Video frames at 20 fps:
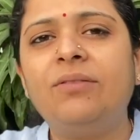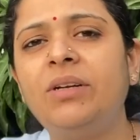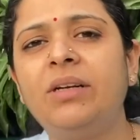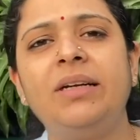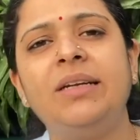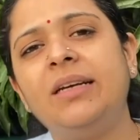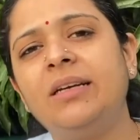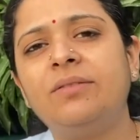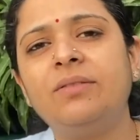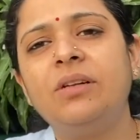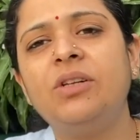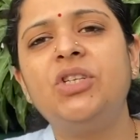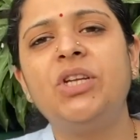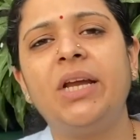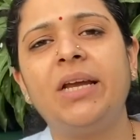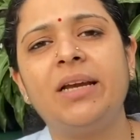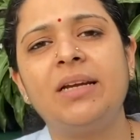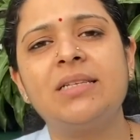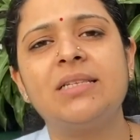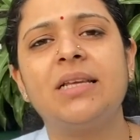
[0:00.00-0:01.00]
the deer will
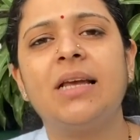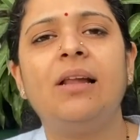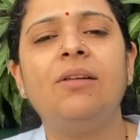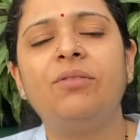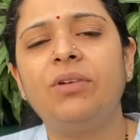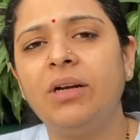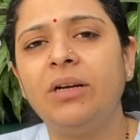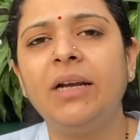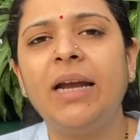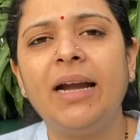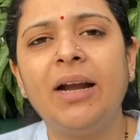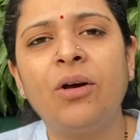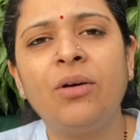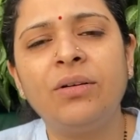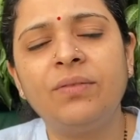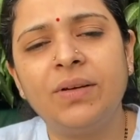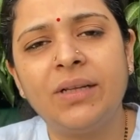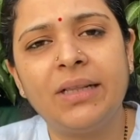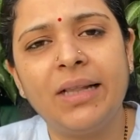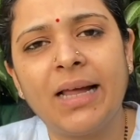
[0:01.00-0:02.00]
shake itself and get on
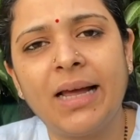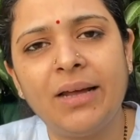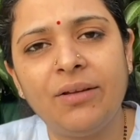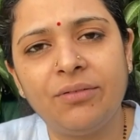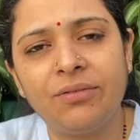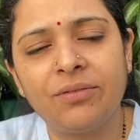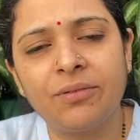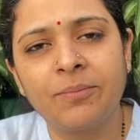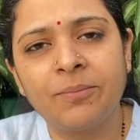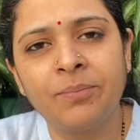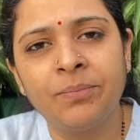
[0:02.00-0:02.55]
with life.